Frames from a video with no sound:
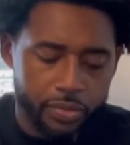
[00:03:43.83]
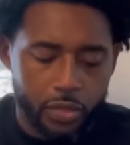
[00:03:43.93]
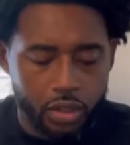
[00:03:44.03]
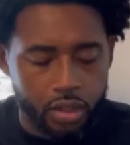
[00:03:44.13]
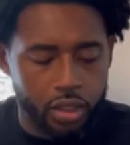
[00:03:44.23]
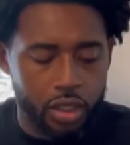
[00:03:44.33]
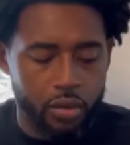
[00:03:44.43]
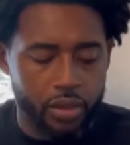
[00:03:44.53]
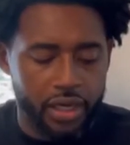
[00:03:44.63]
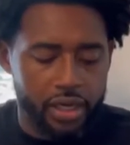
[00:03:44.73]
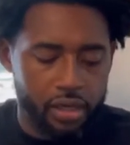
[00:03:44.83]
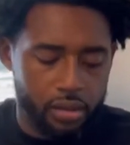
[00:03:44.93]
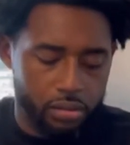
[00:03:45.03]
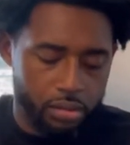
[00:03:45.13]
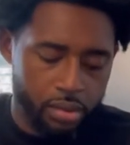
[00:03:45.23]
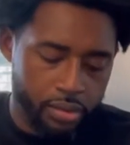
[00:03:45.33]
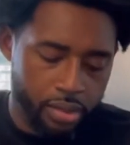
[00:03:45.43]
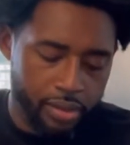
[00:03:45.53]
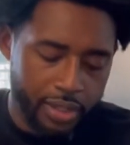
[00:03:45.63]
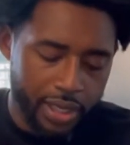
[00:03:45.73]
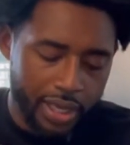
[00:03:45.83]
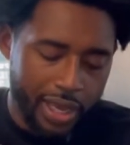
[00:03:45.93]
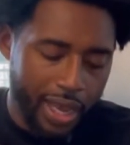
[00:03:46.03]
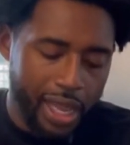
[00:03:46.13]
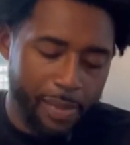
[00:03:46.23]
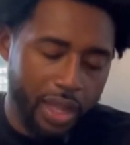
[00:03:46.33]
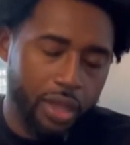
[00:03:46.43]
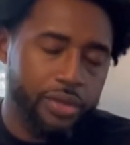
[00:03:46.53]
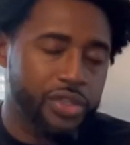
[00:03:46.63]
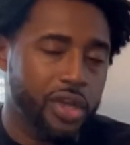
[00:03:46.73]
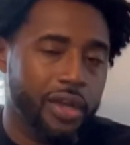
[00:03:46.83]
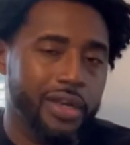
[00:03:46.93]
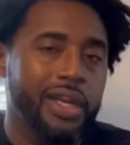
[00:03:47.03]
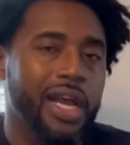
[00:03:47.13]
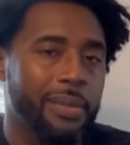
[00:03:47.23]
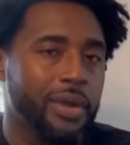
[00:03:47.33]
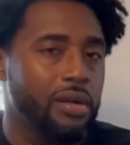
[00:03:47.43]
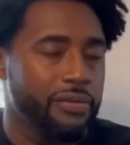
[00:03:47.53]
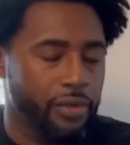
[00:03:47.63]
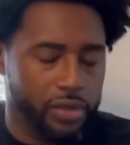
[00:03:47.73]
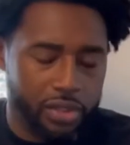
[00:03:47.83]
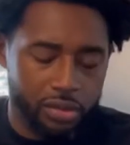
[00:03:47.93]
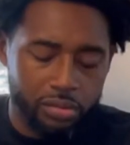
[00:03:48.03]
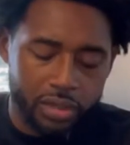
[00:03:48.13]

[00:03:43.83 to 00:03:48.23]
You know what? I like mine a little stronger. I'm gonna go with 4 scoops.